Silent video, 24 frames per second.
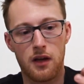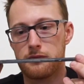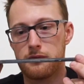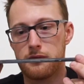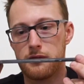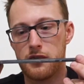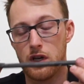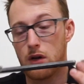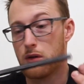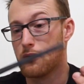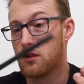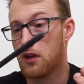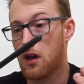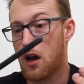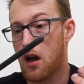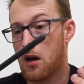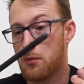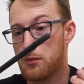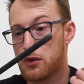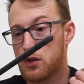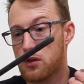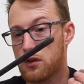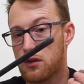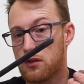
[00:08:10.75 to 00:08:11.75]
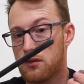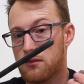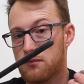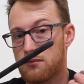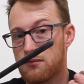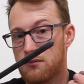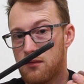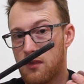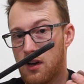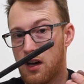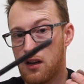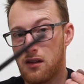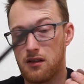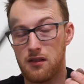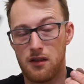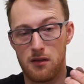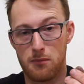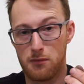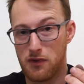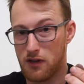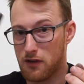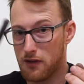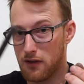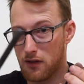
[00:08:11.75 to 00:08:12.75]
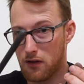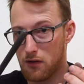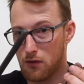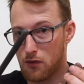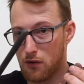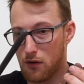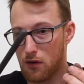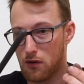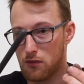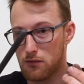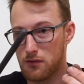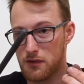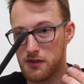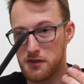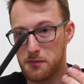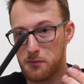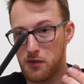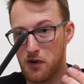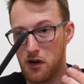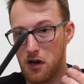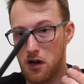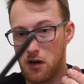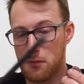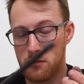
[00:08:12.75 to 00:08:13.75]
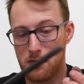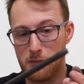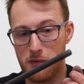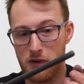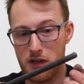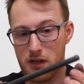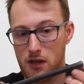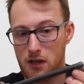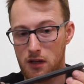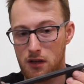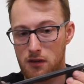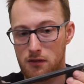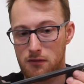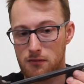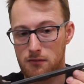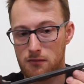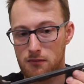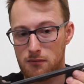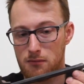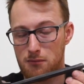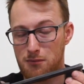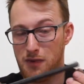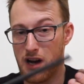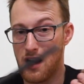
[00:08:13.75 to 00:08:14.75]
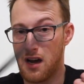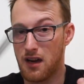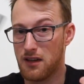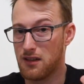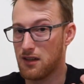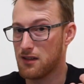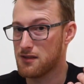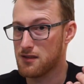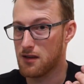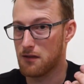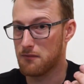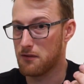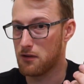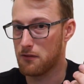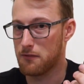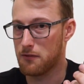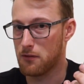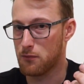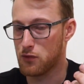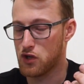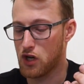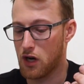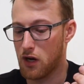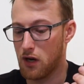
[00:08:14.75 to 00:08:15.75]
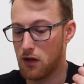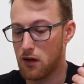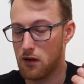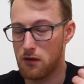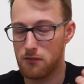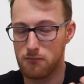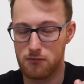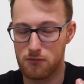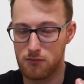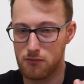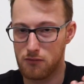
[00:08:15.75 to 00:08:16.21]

The only option other than building your own is probably buying it somewhere from China.